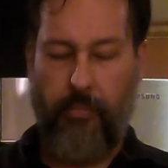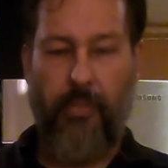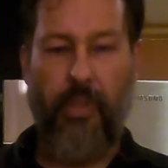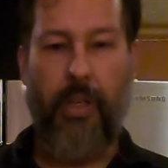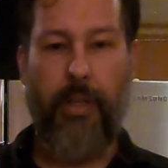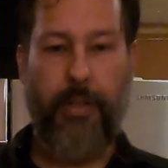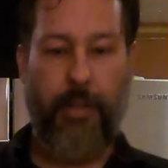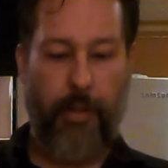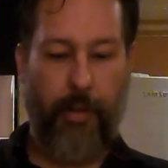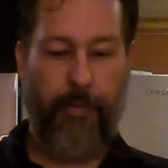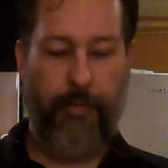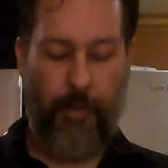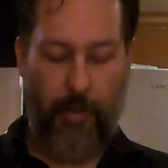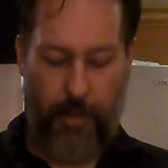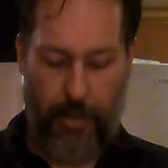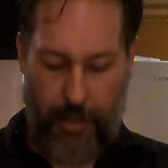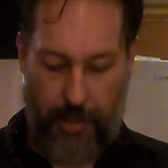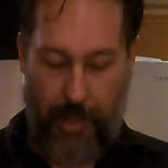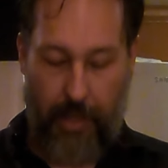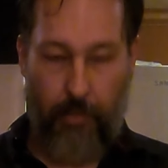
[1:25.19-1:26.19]
So the
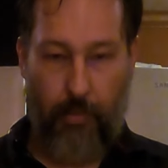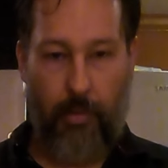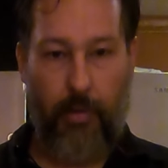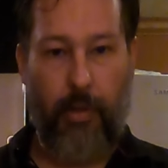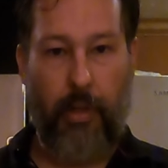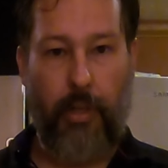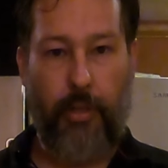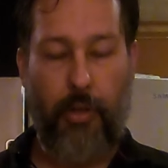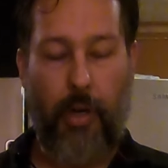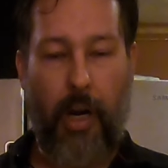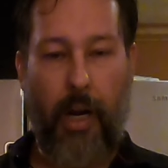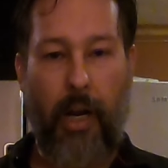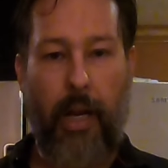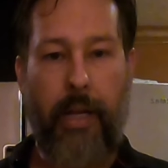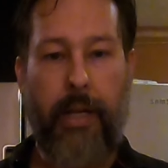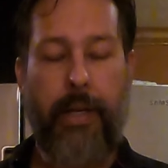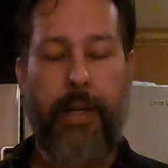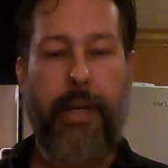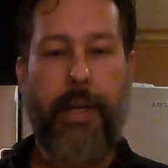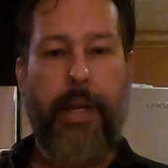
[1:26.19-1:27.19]
first thing we're going to try
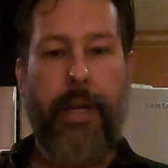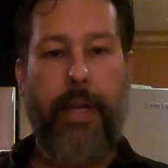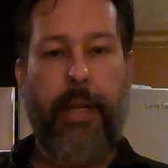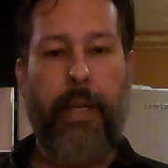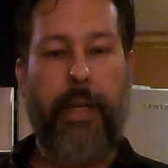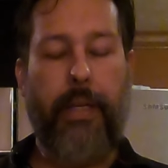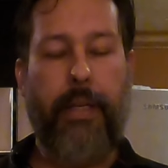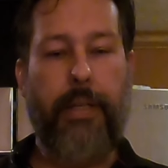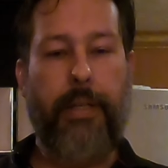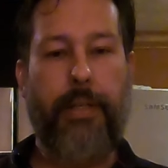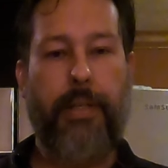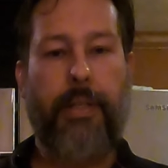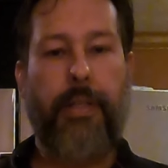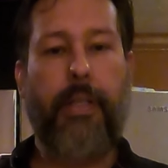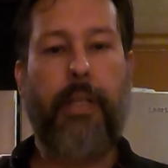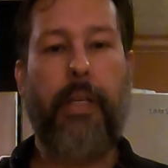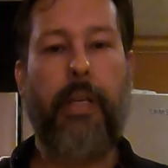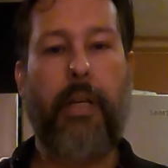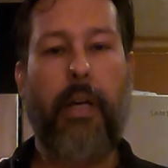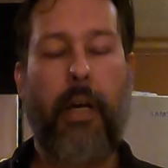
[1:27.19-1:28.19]
is
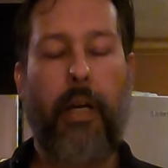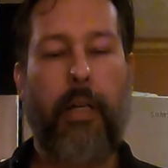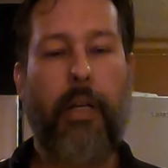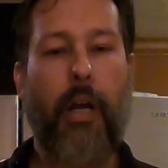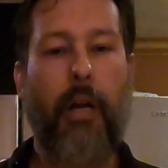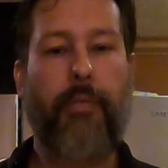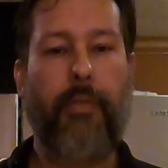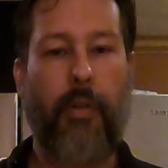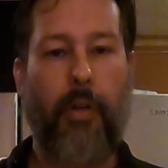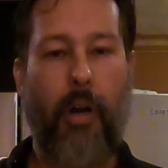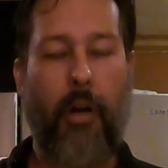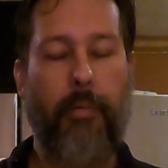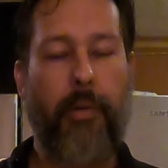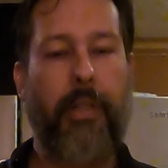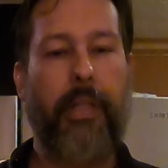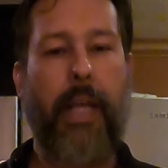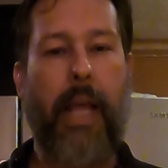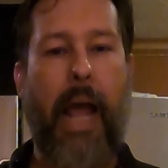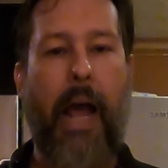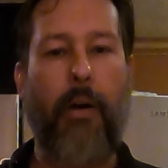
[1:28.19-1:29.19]
the cover garment,
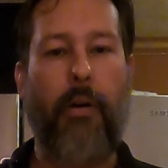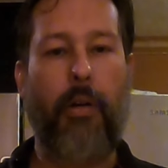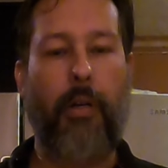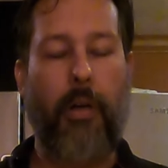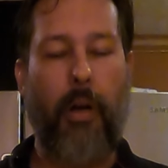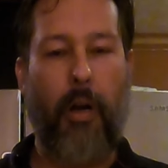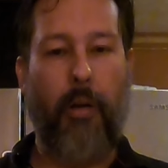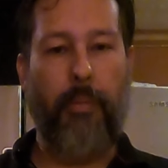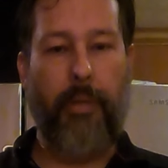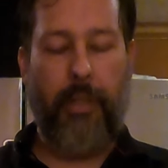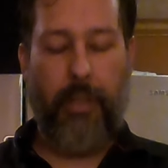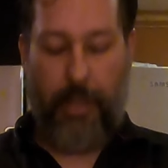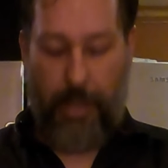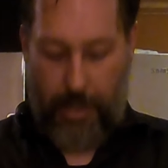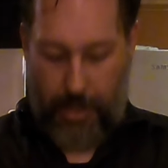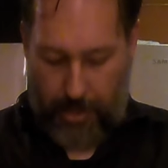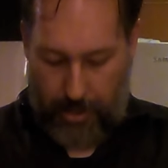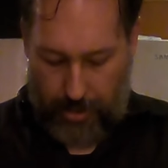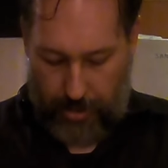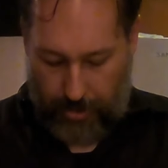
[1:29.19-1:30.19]
the outer garment.
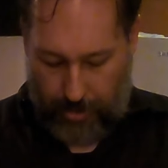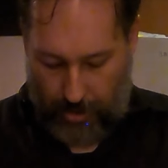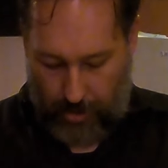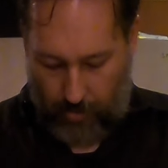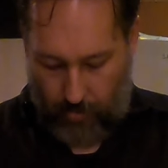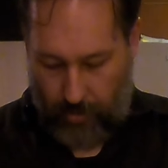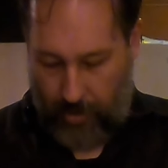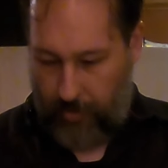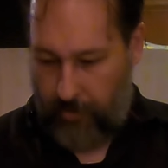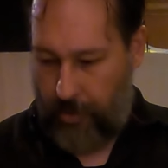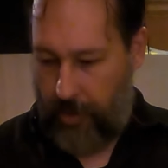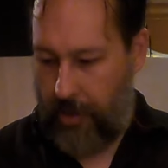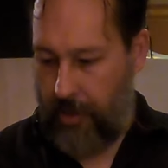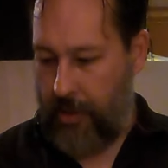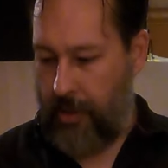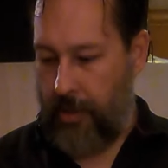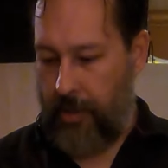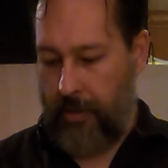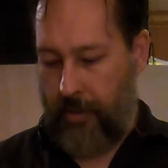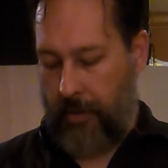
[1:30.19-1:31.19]
So what I'm going to
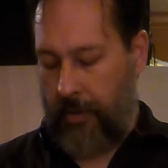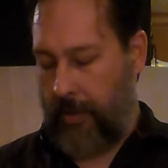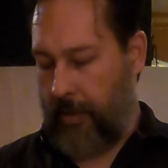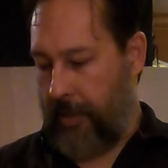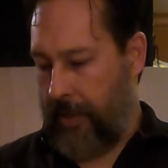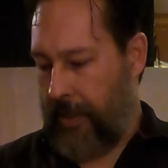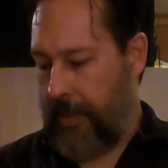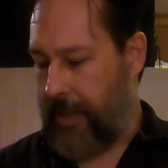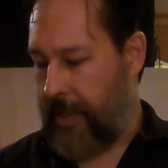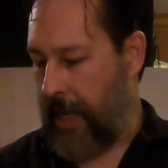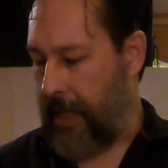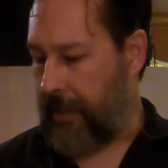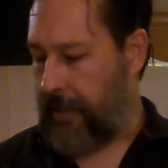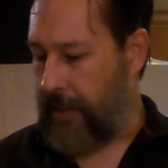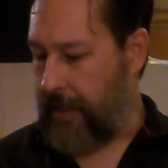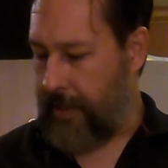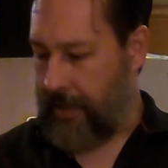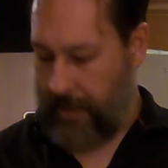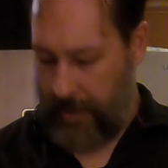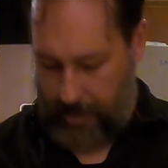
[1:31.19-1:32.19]
do is set
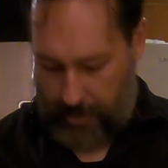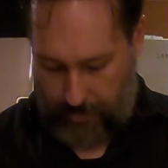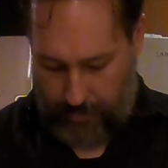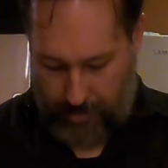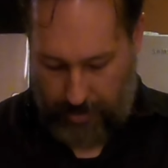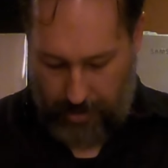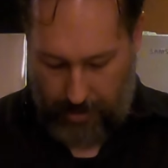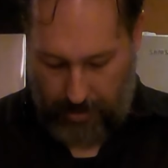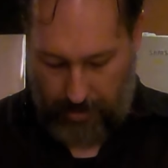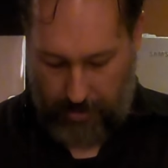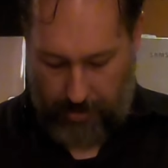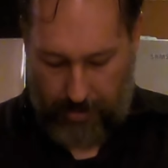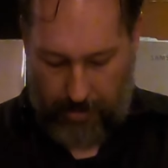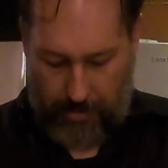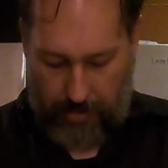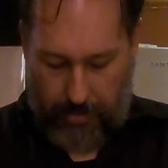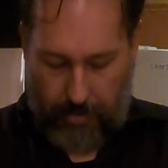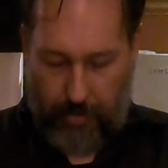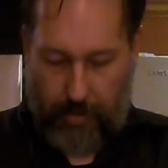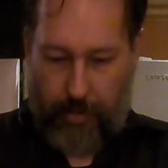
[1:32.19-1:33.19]
this up here
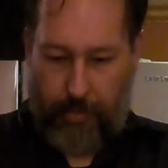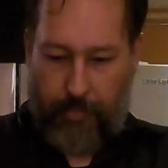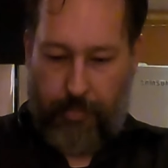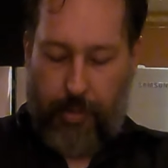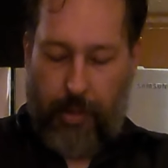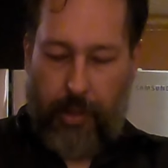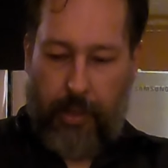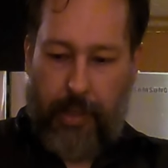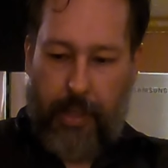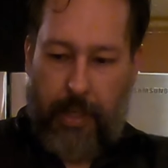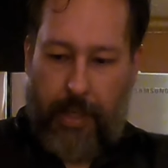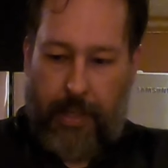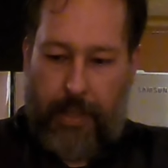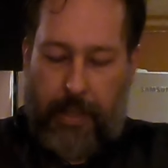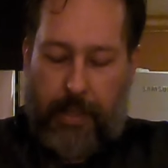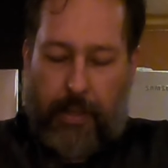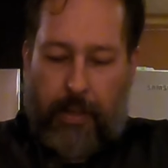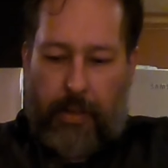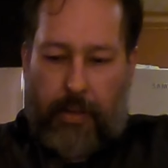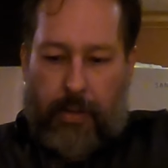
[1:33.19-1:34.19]
and put this
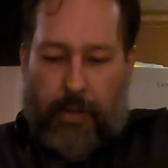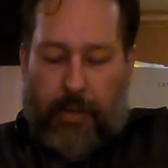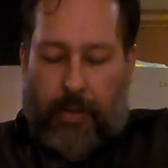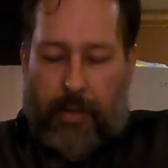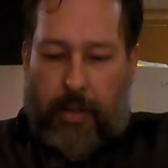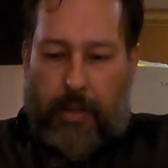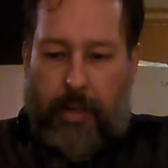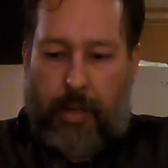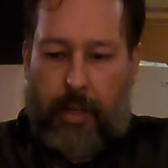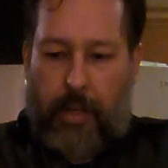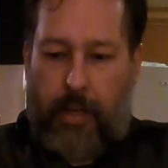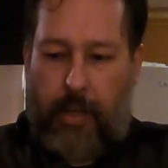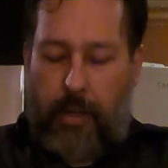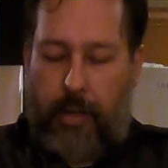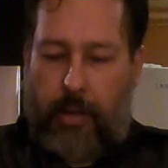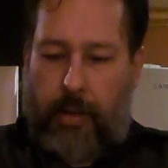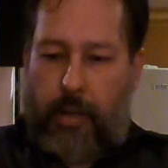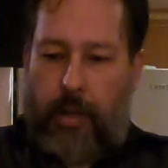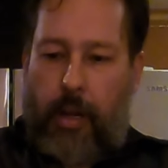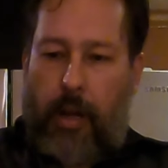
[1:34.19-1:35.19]

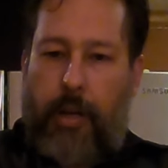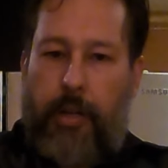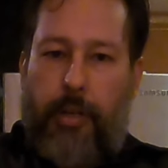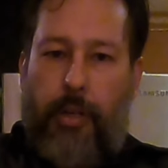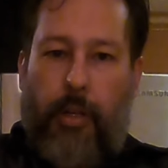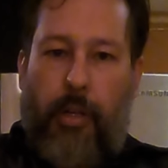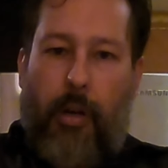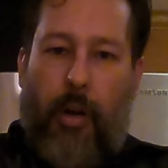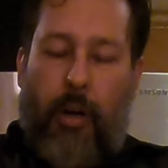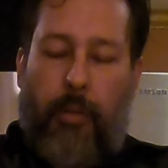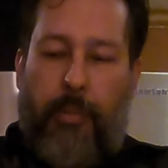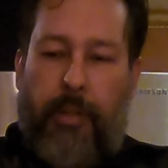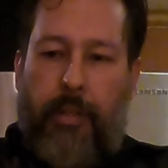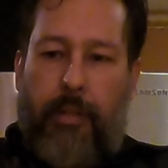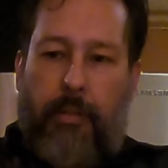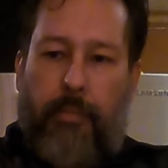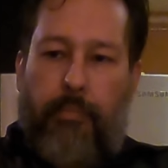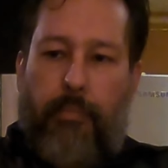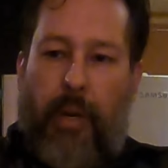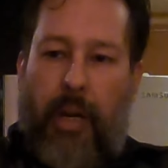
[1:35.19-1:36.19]
undergarment
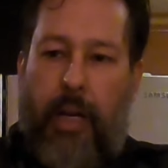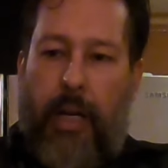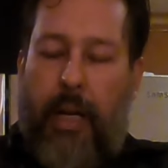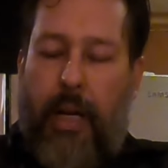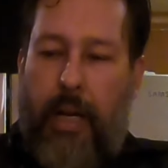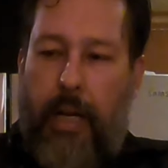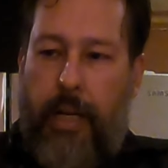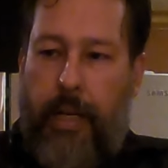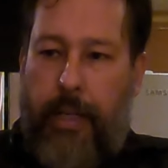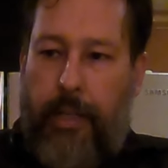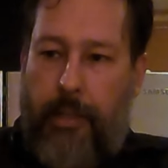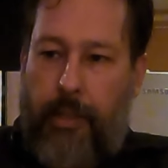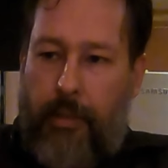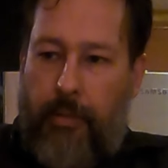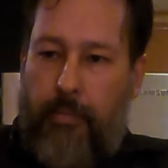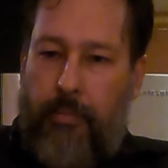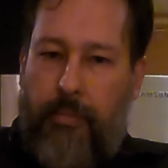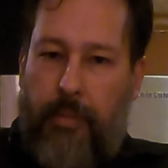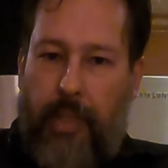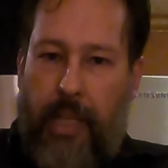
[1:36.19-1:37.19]
behind
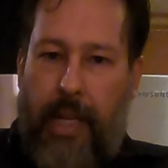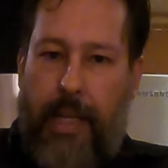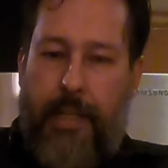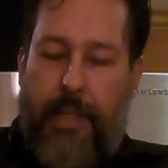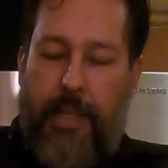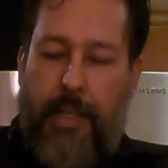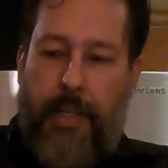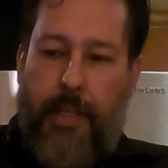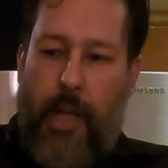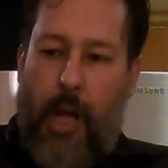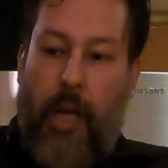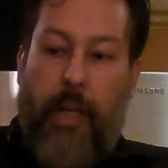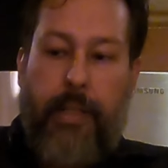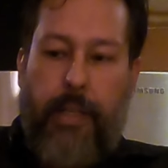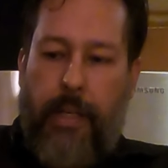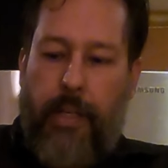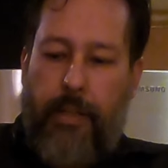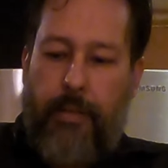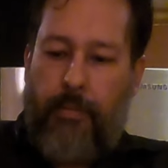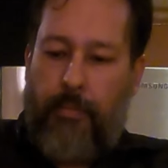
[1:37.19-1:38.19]
as it's tucked
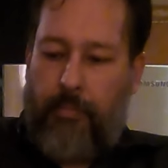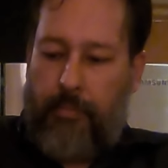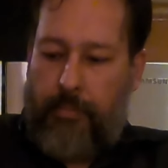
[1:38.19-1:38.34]
in,